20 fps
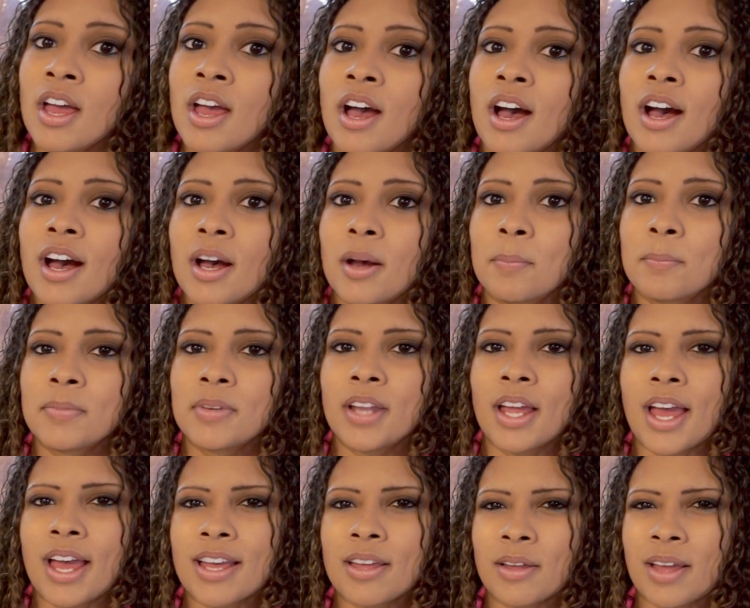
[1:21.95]

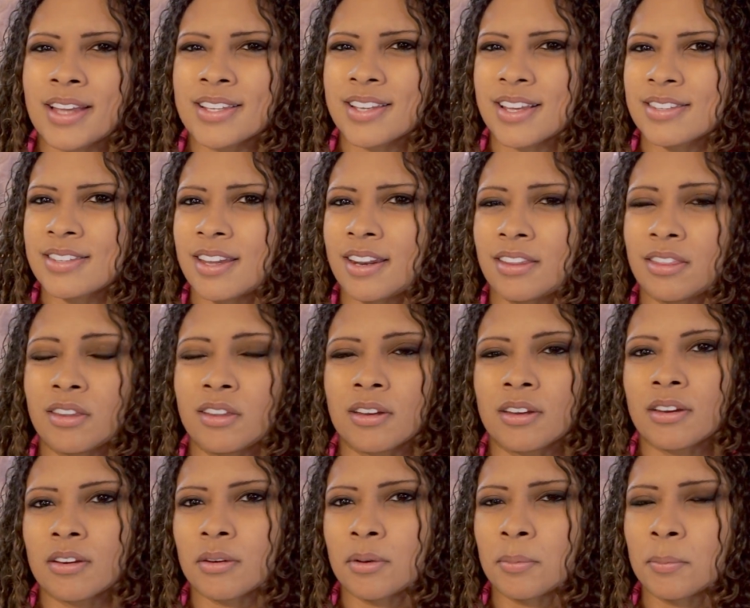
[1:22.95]
As I said in
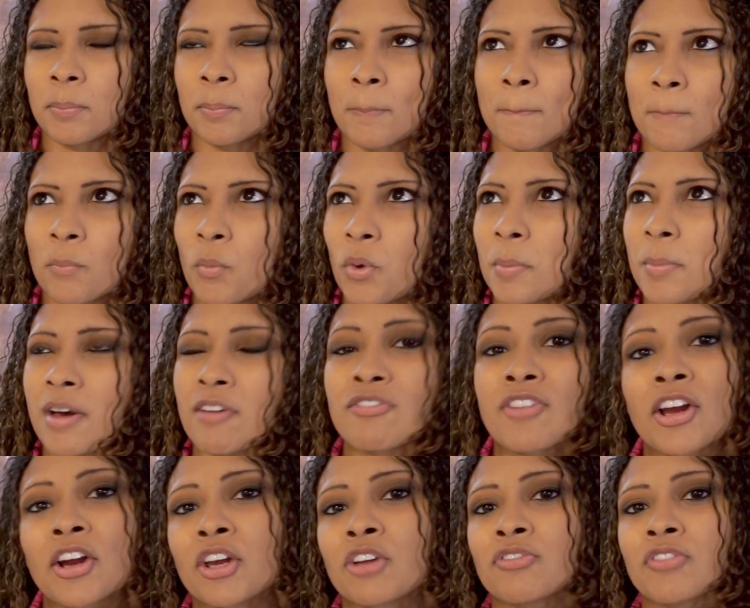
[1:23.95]
one of my
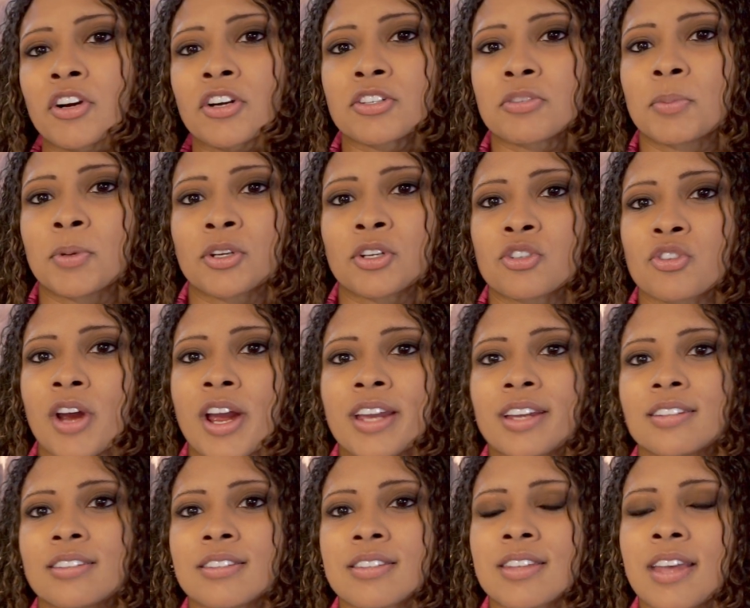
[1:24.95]
very first bearded
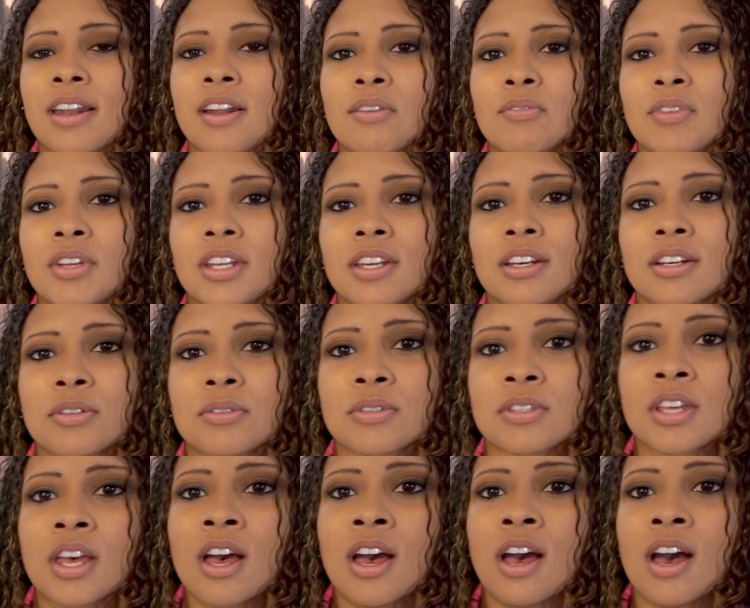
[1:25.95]
dragon setup videos,